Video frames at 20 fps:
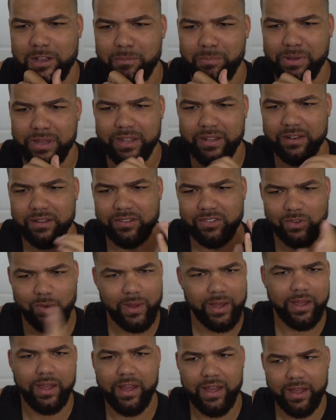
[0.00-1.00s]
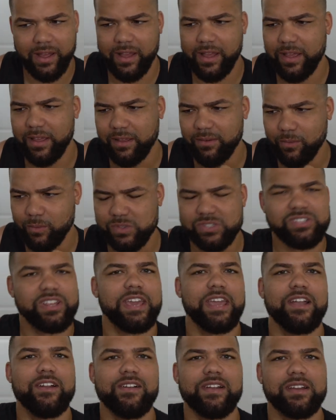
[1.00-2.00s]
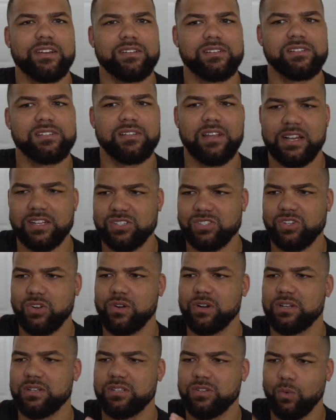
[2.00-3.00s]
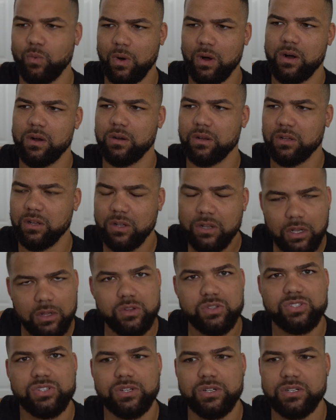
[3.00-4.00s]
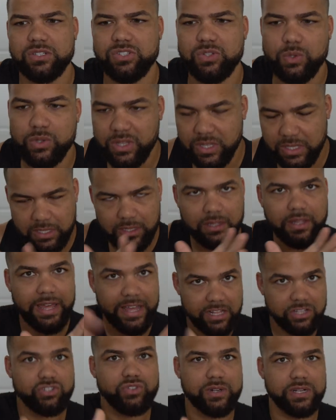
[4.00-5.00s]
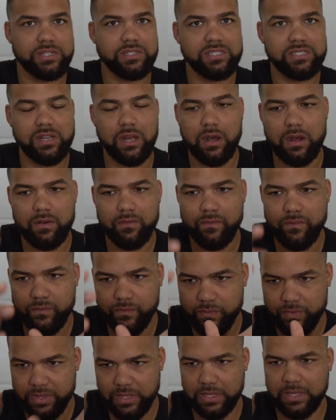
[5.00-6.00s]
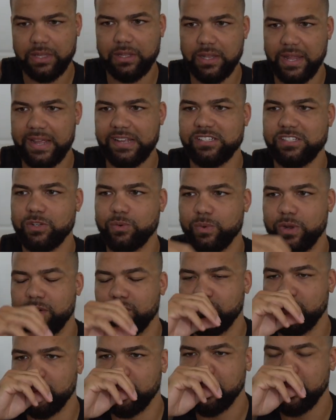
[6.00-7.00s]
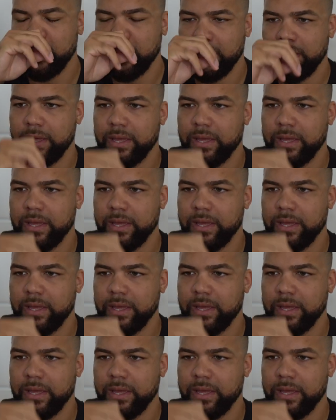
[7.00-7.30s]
But so I, I, I was curious. I started to walk closer to the entrance of the lazy river,